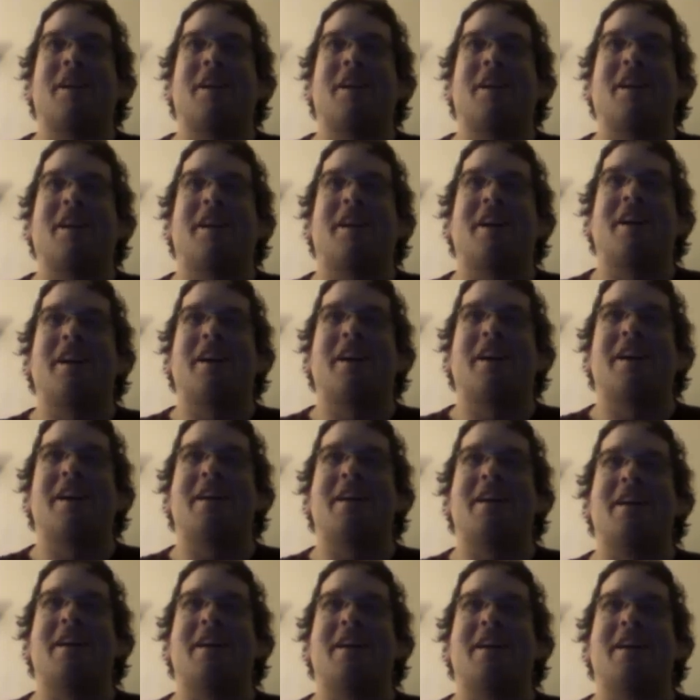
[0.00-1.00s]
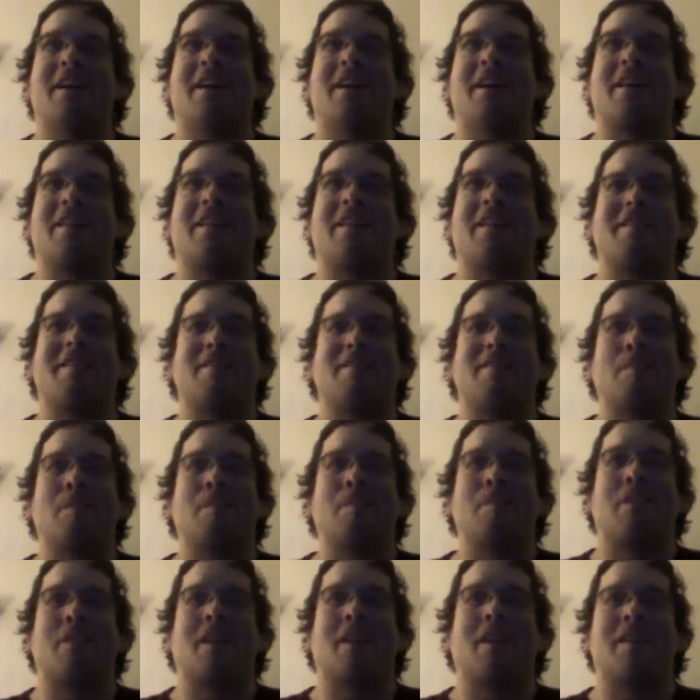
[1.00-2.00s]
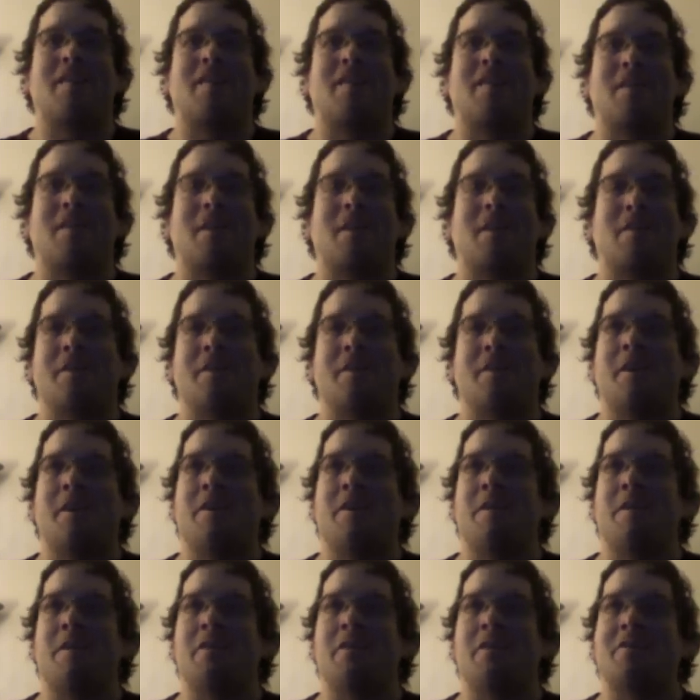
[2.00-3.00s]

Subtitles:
Because this movie is, if you don't know,